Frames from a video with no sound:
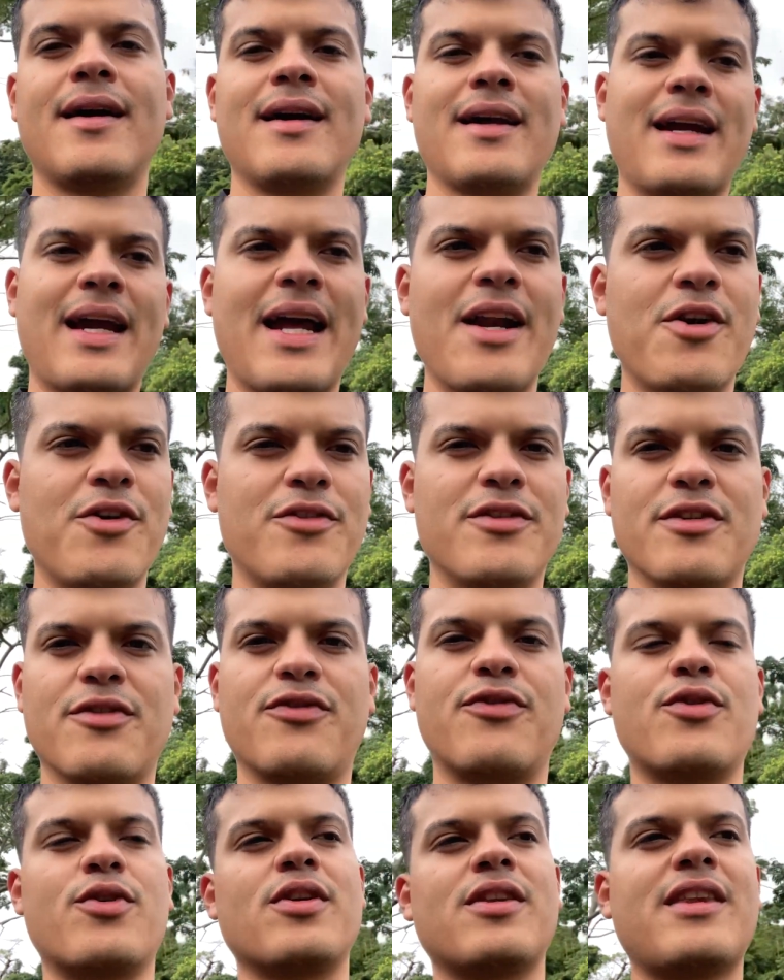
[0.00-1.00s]
got over
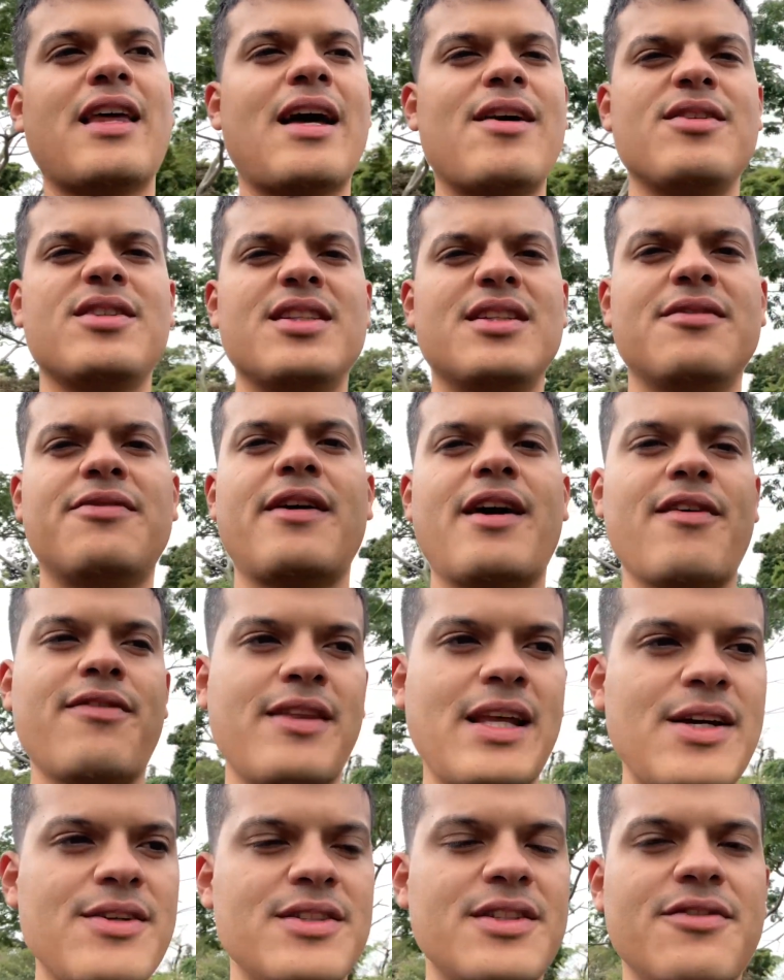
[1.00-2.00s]
4,000,
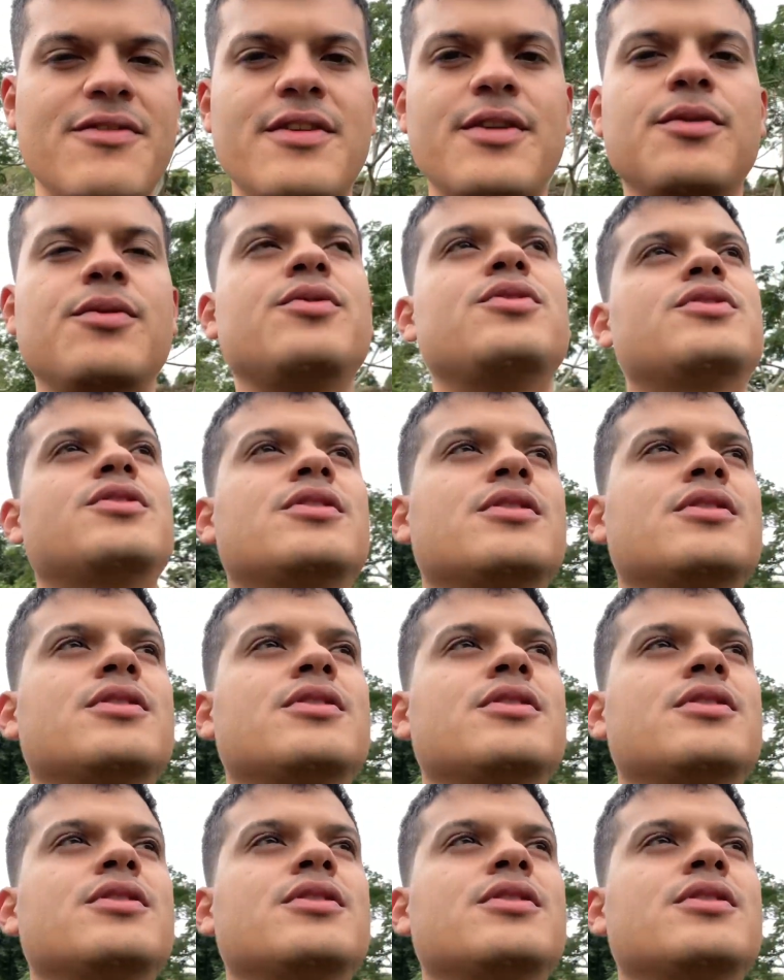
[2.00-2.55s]
5,000 views,